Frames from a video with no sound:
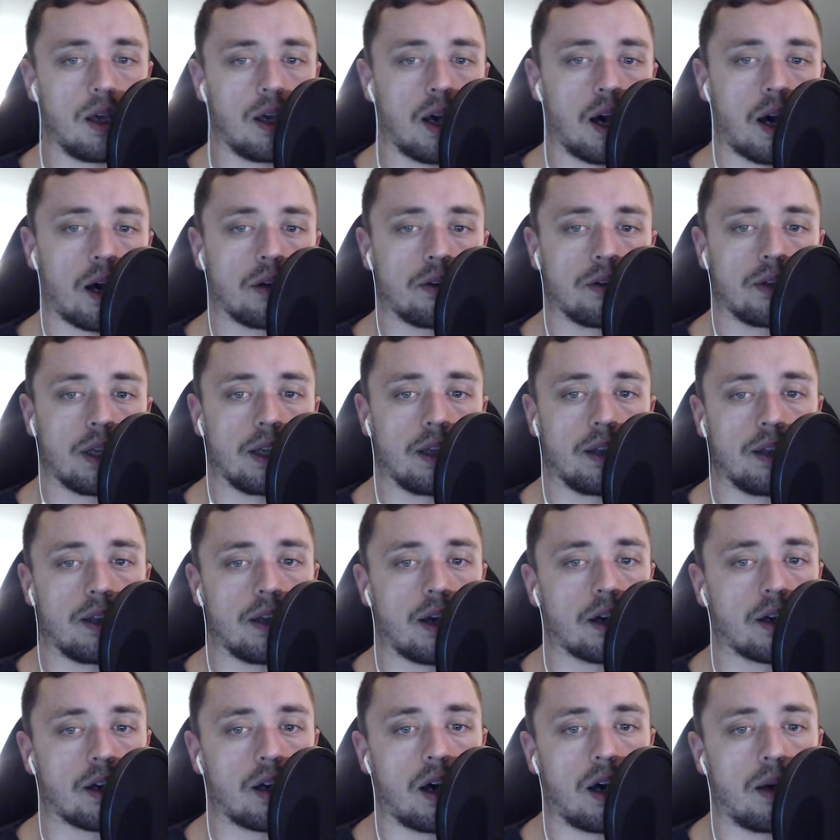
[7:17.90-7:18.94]

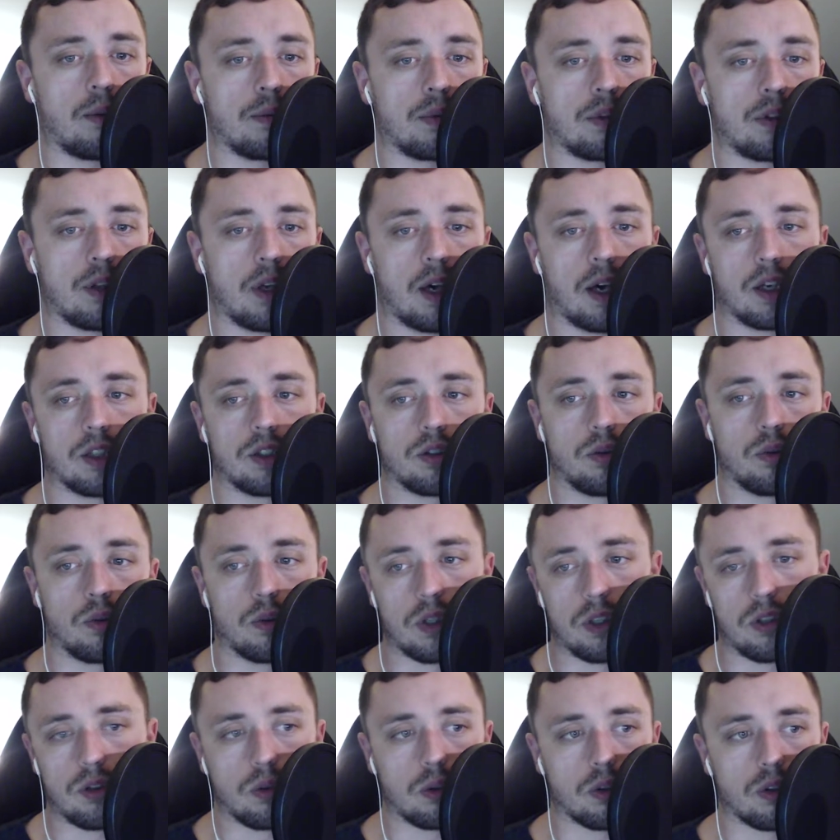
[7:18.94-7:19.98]

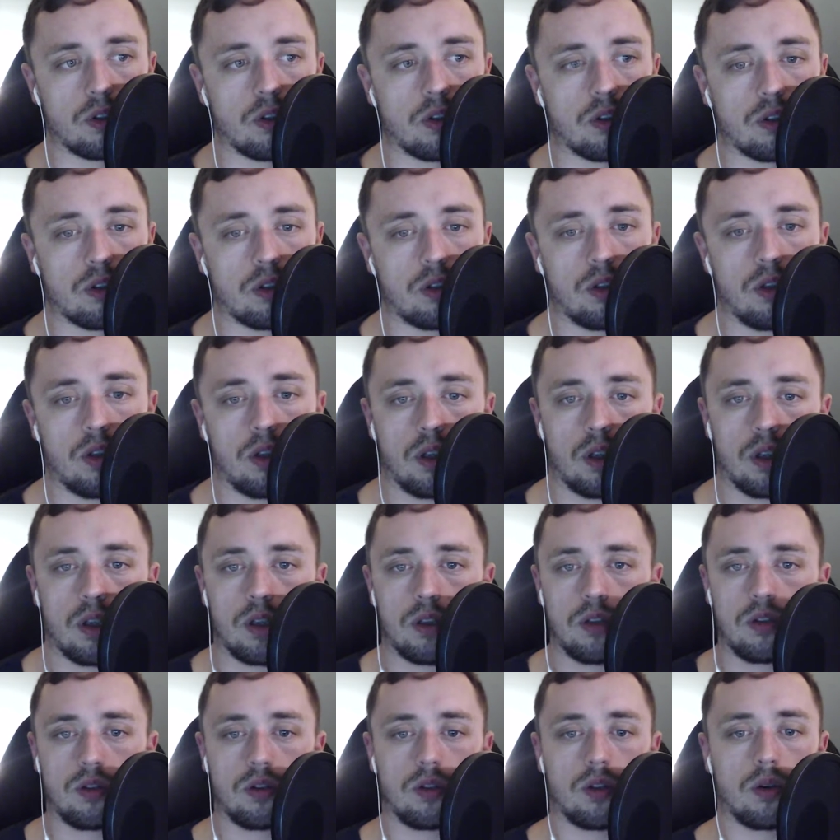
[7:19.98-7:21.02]
hodldaily.com/resources.
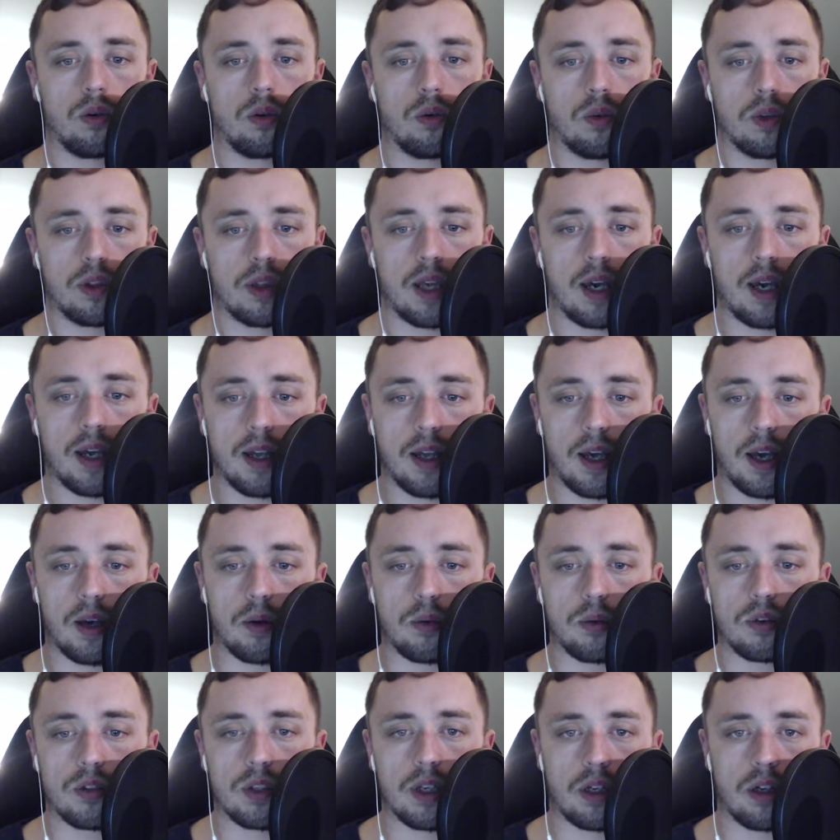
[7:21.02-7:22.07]
So with that, I
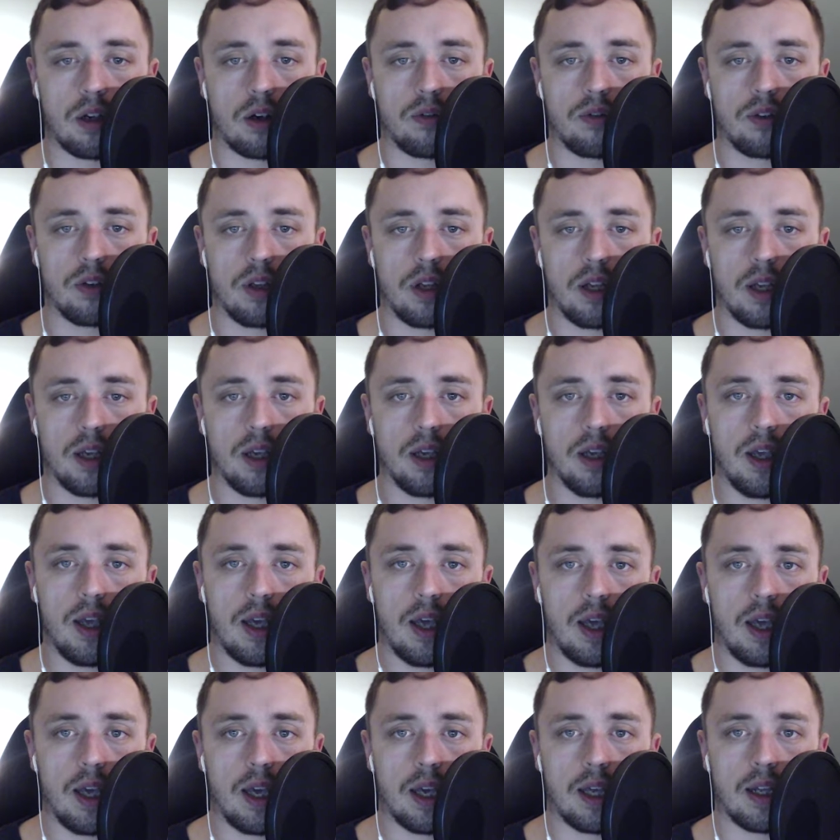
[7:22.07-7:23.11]
will sign off for the day,
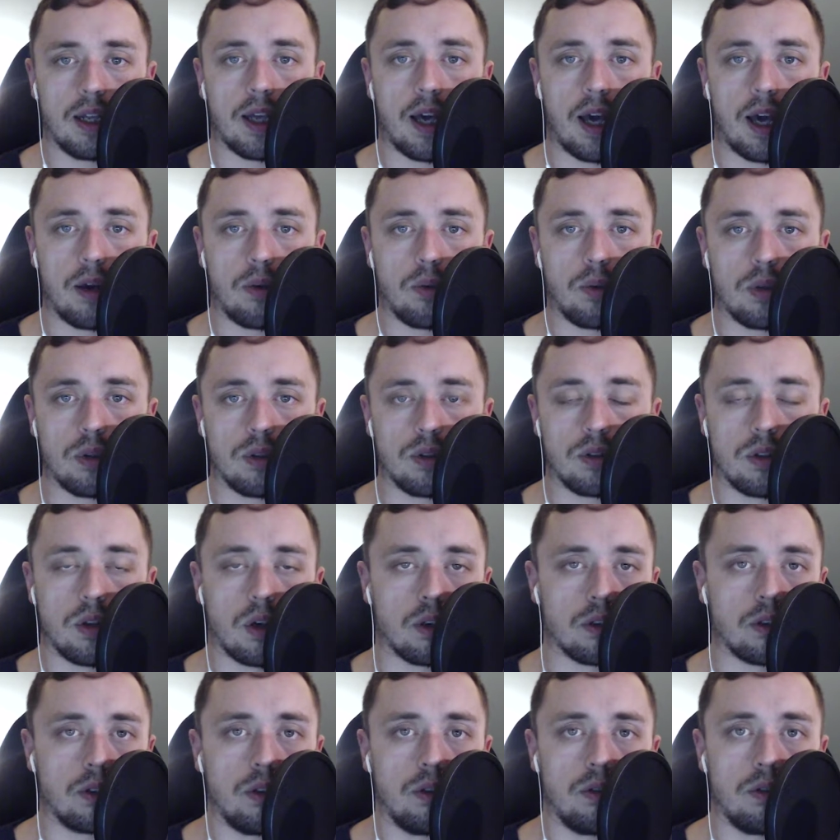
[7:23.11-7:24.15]
and I will
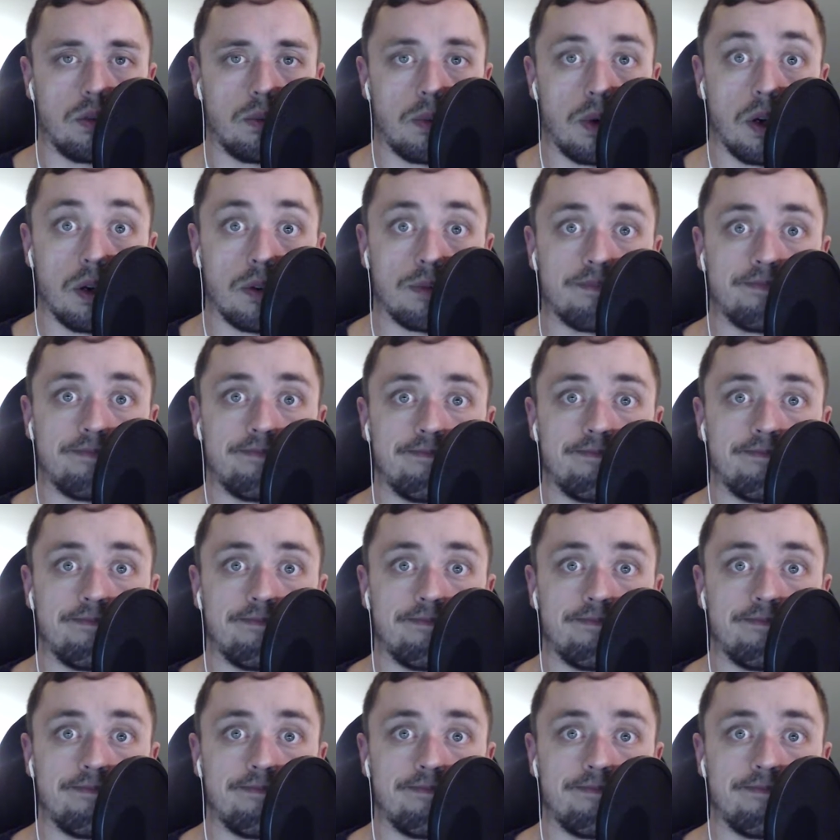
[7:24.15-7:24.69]
talk to you tomorrow.